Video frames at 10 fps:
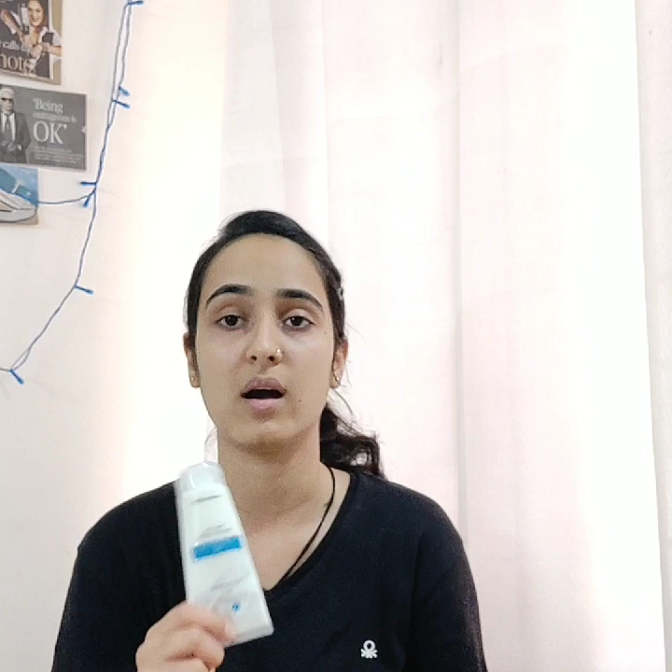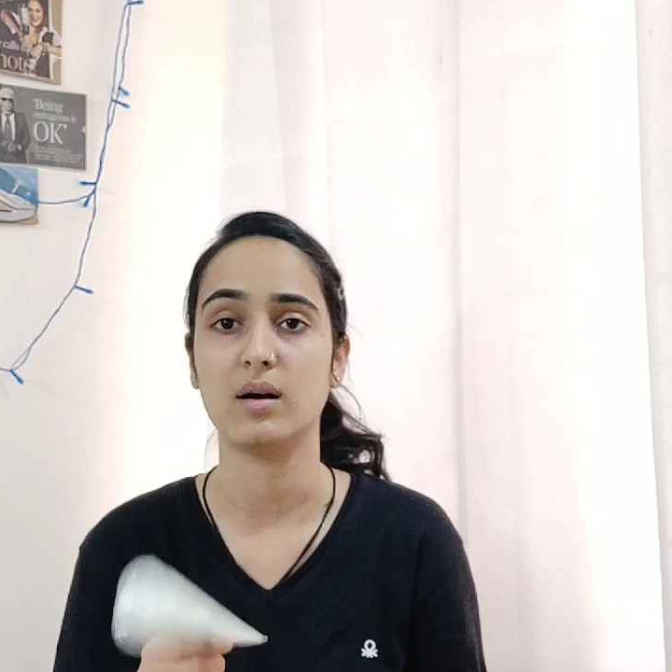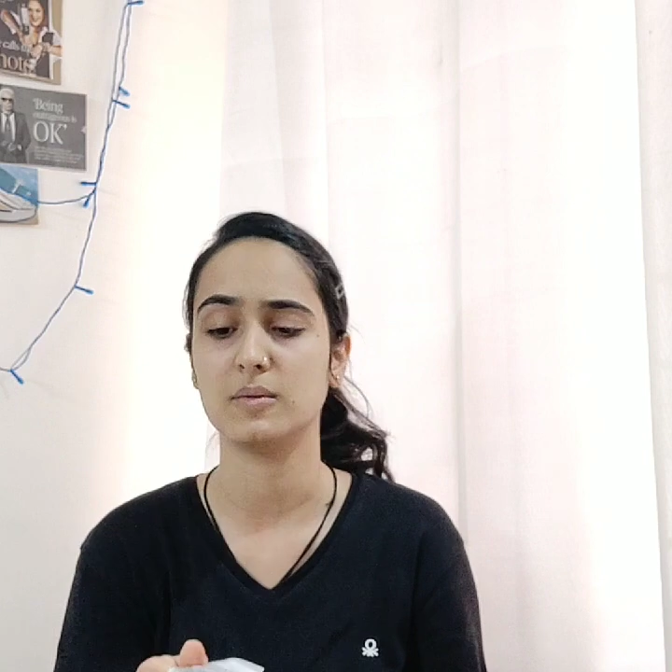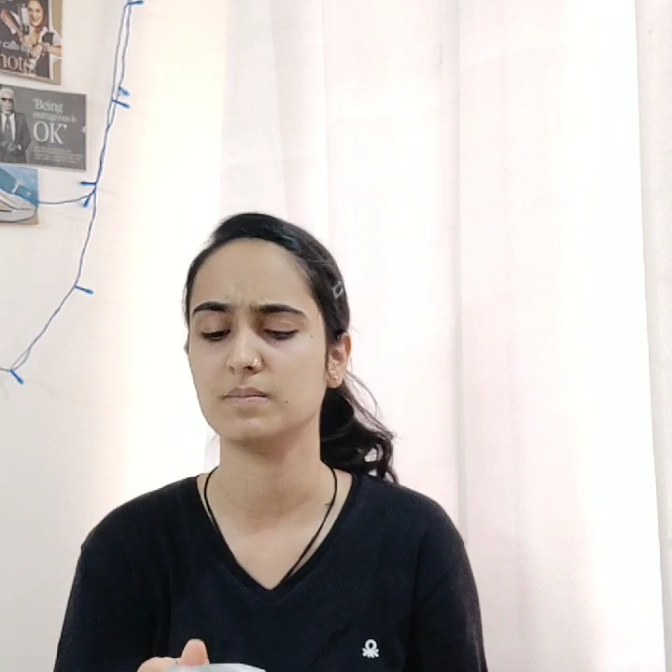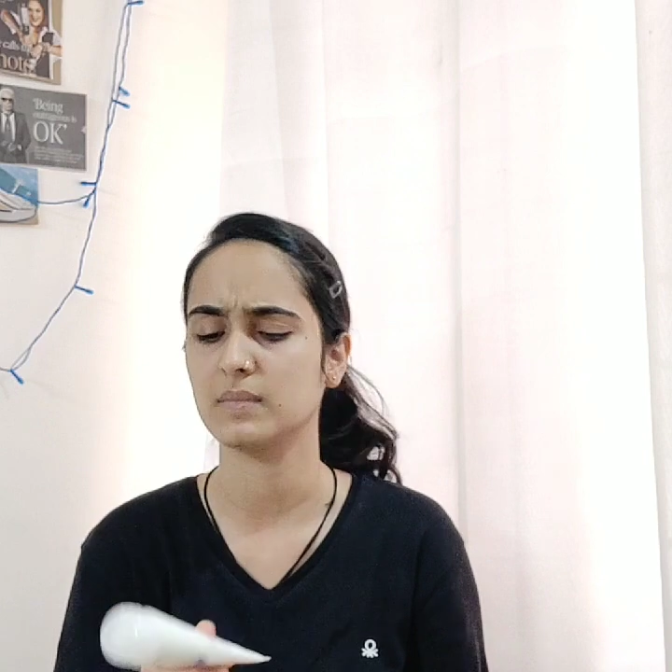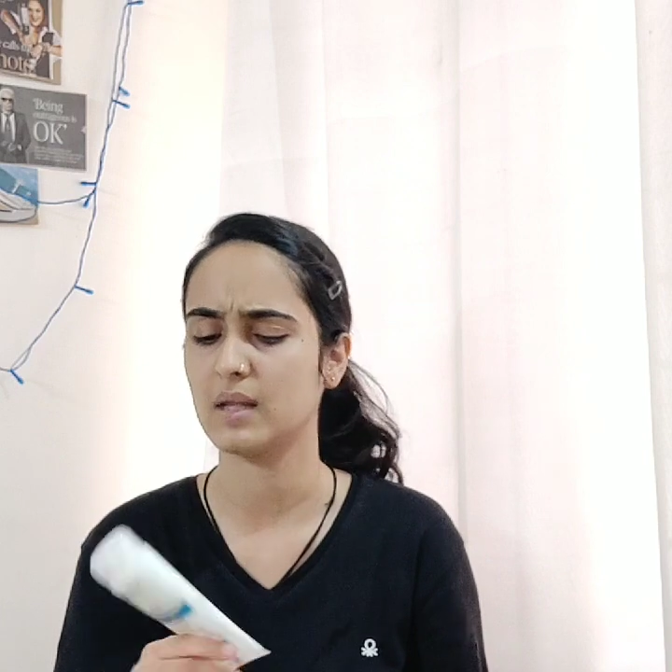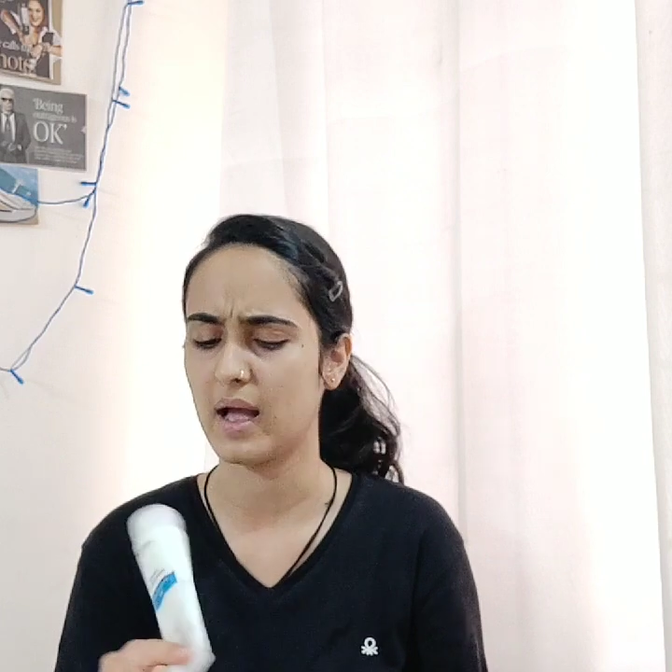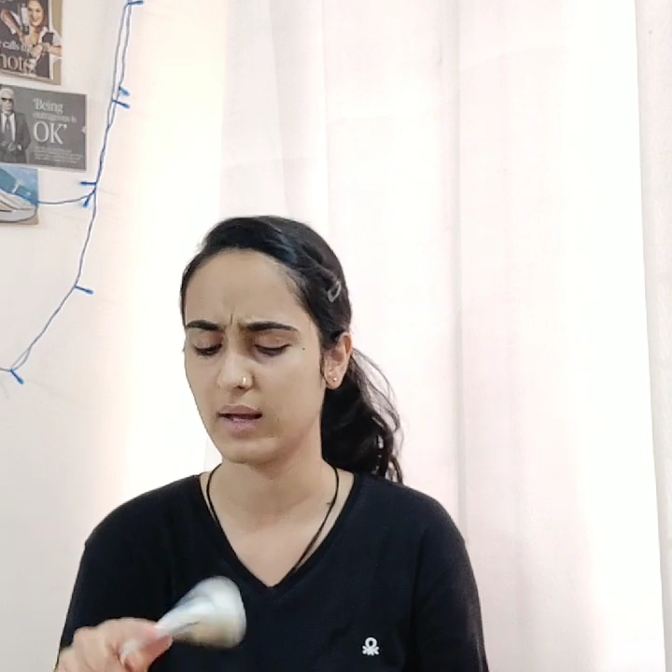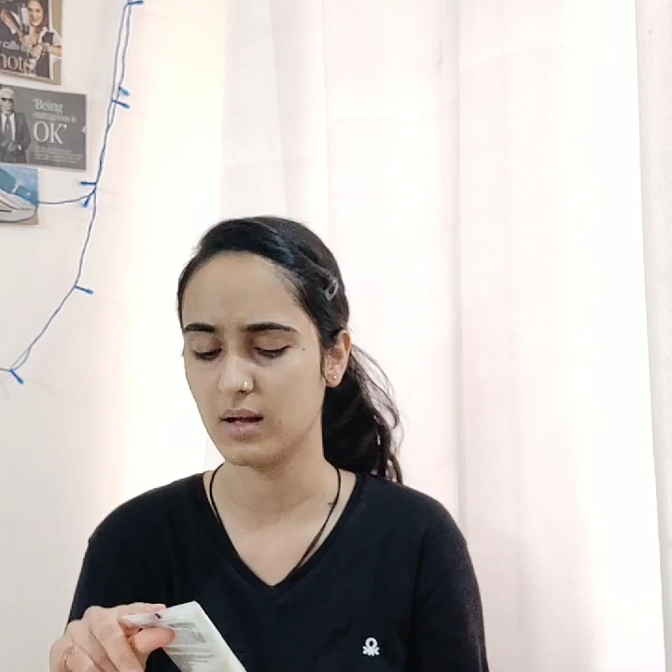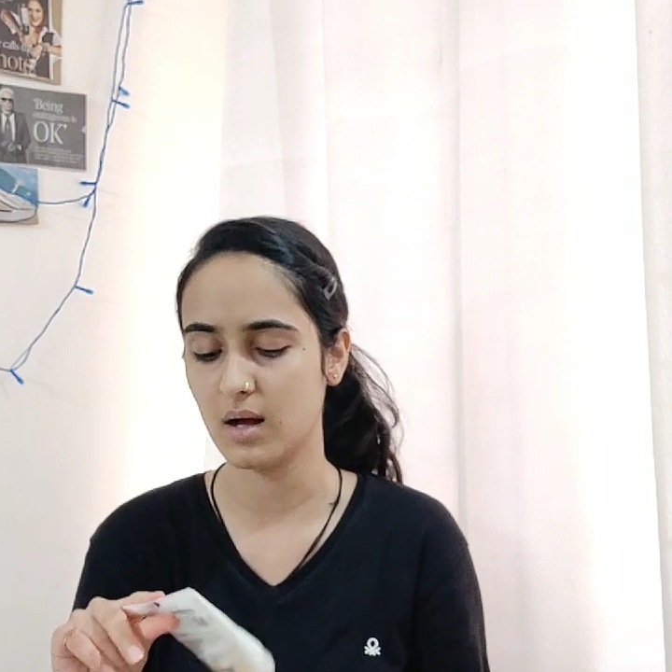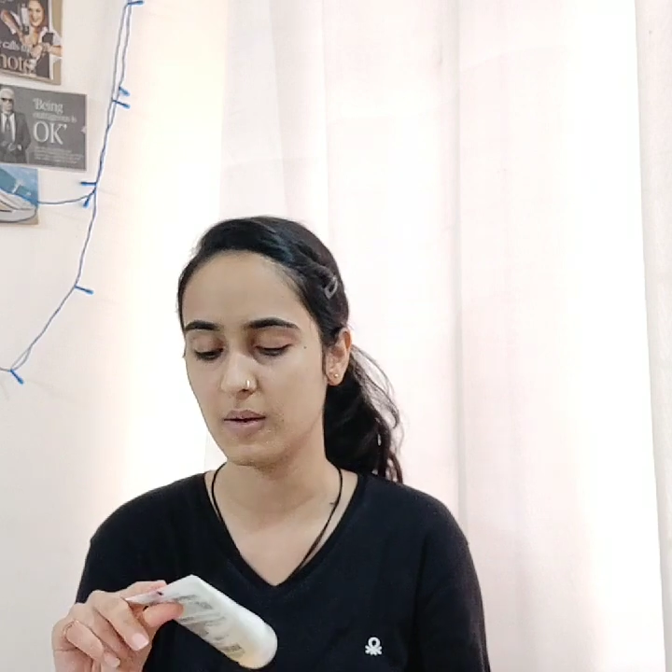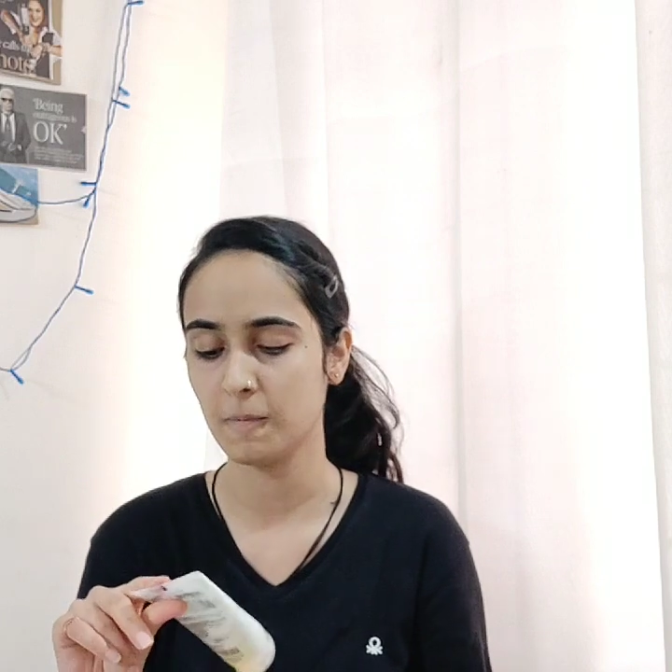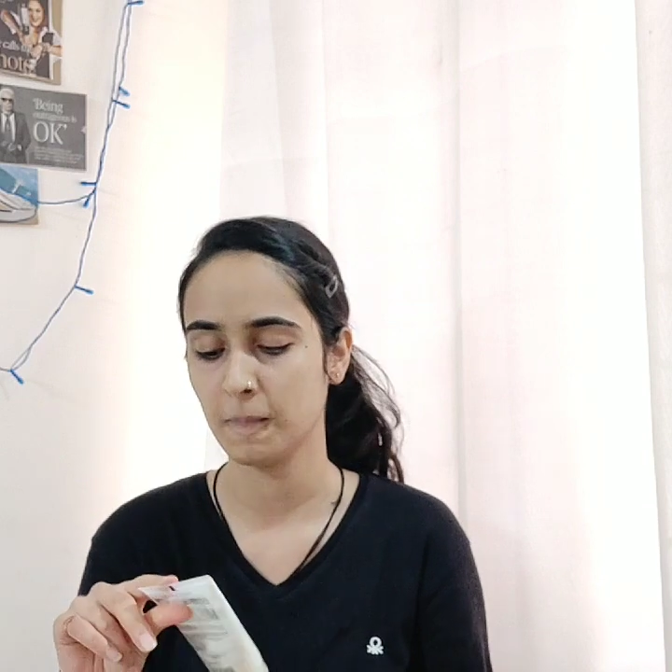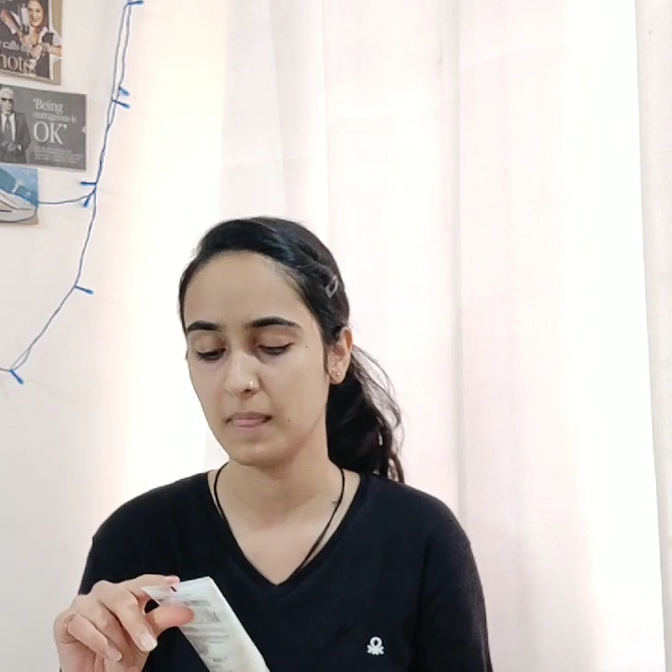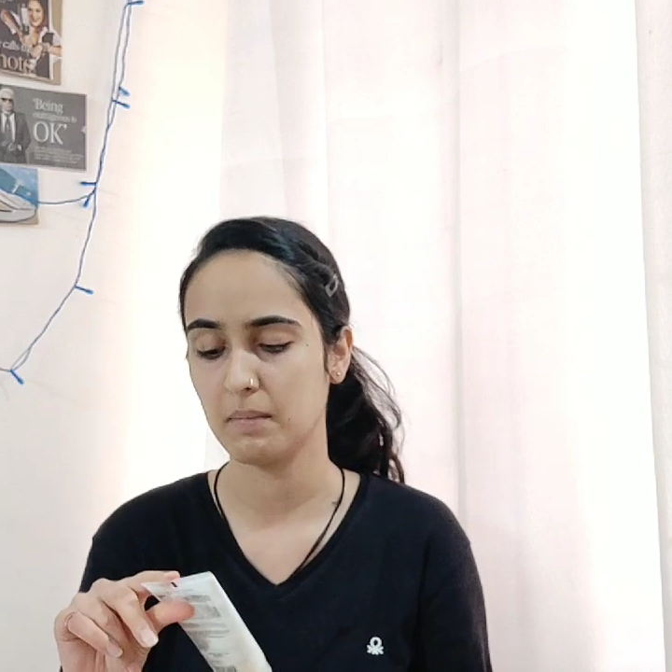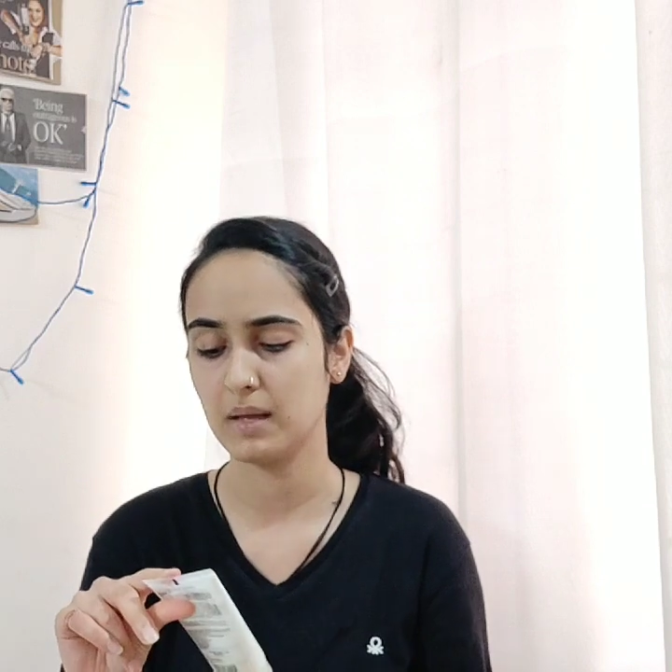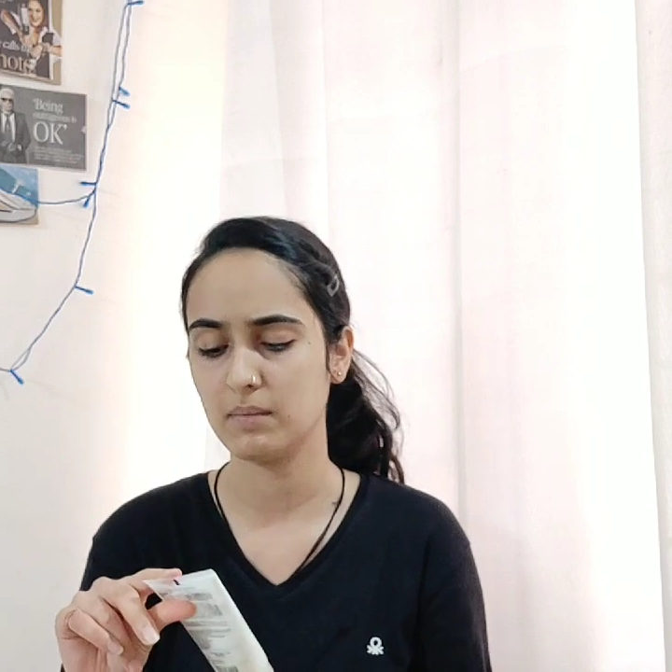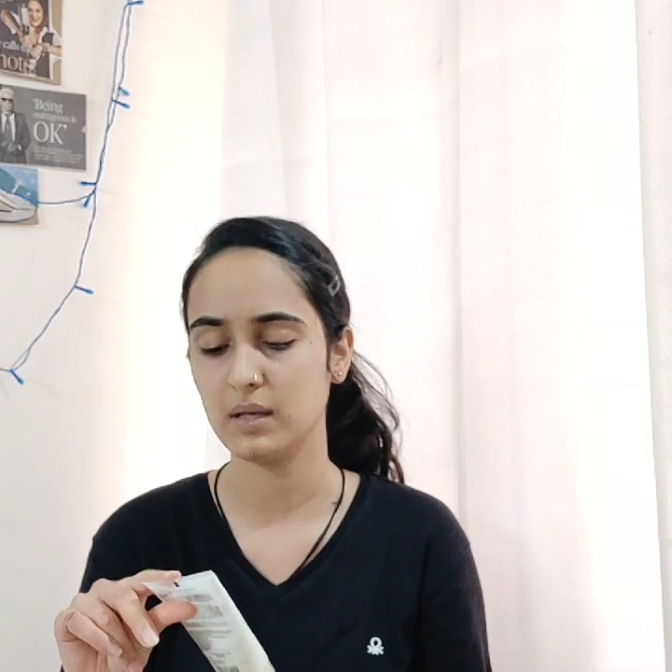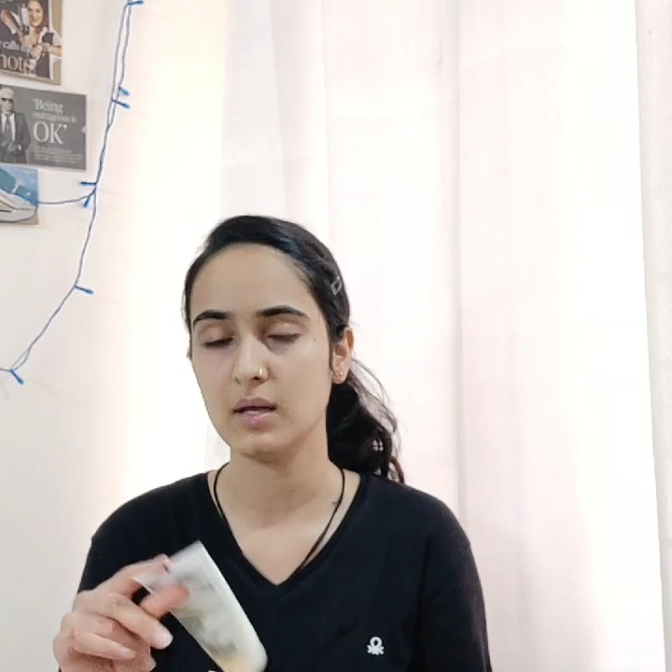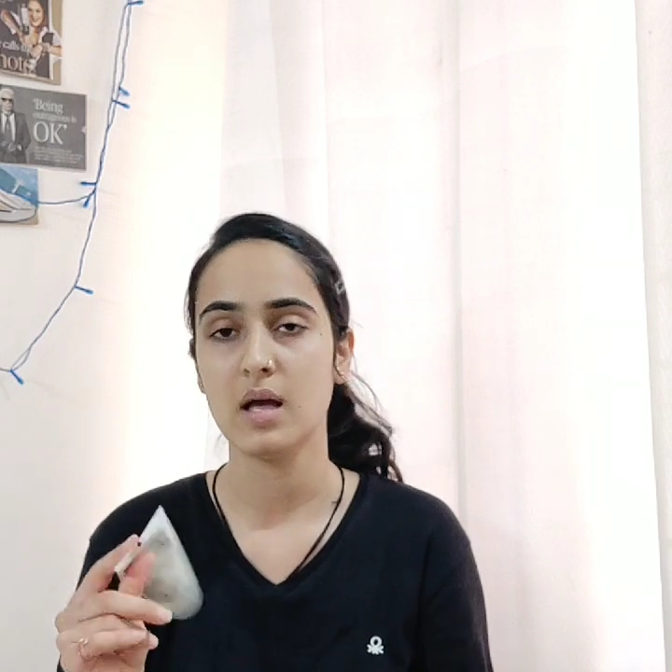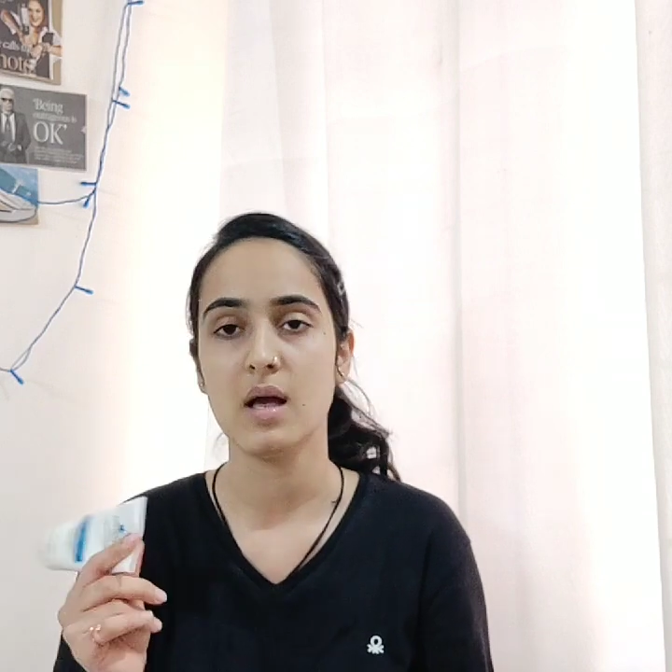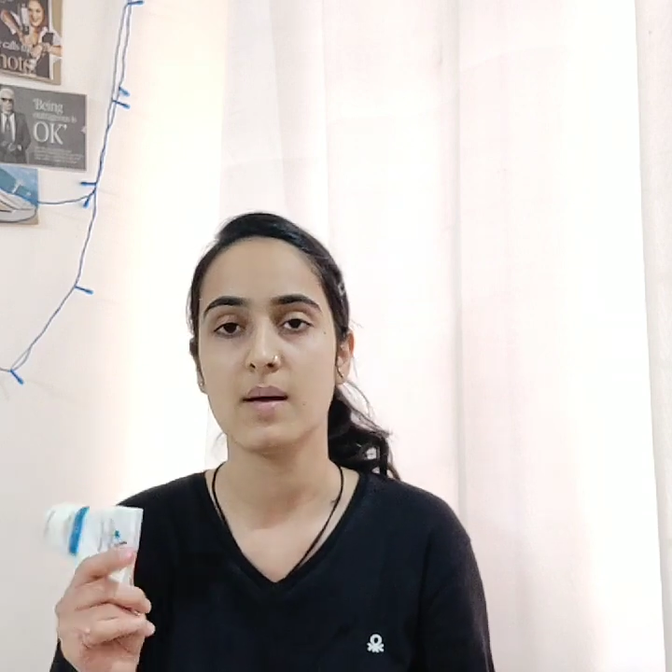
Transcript: um, Nykaa maybe,